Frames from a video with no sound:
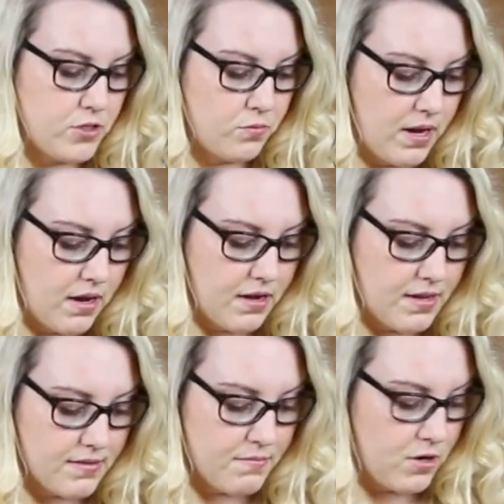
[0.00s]
sweetened
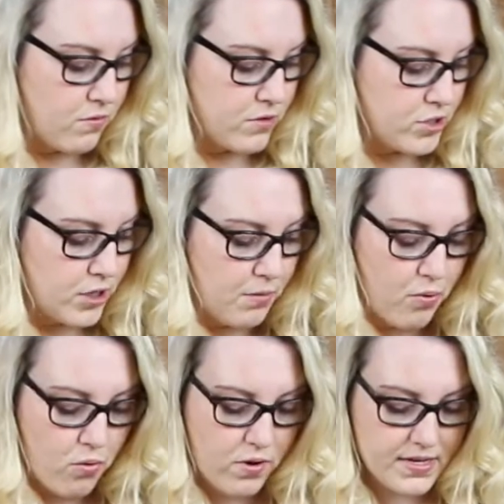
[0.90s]
condensed milk. We're just gonna
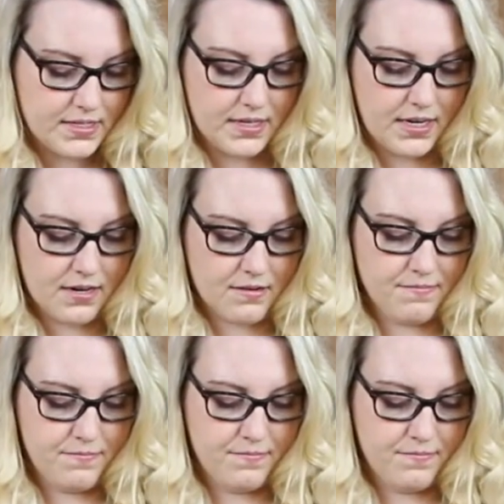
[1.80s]
pour this in here.